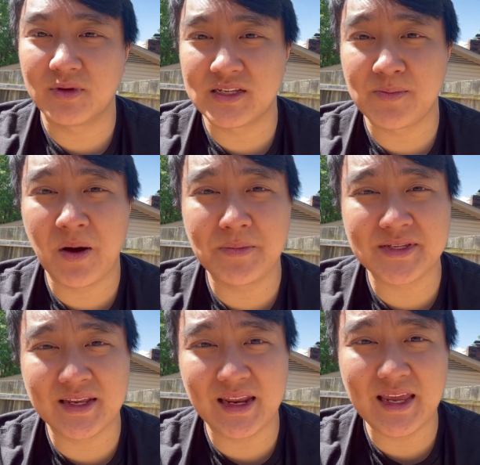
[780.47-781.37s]
because the
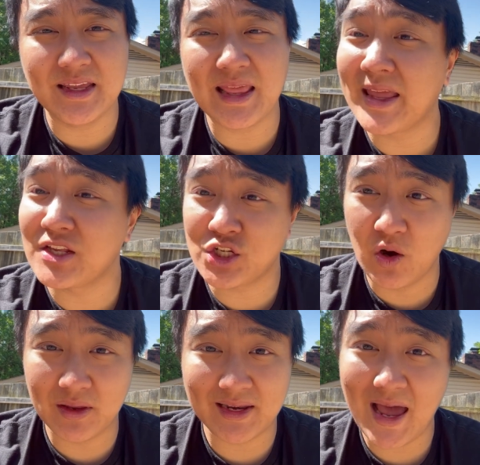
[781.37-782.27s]
puppies can eat. They can
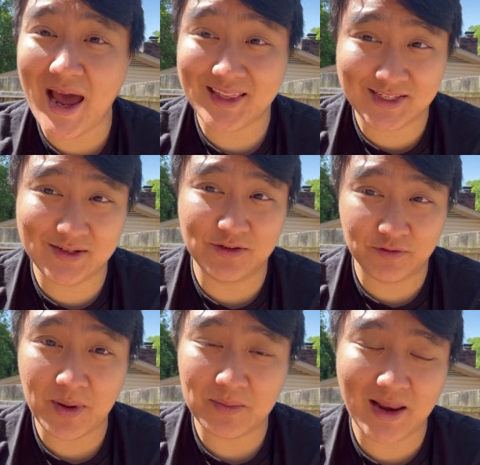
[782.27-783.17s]
choke and die too.
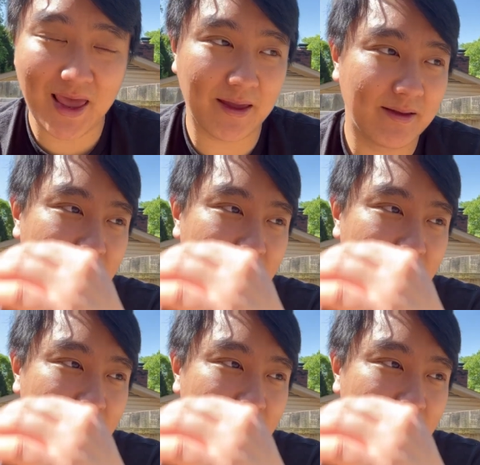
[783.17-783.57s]
Remember that.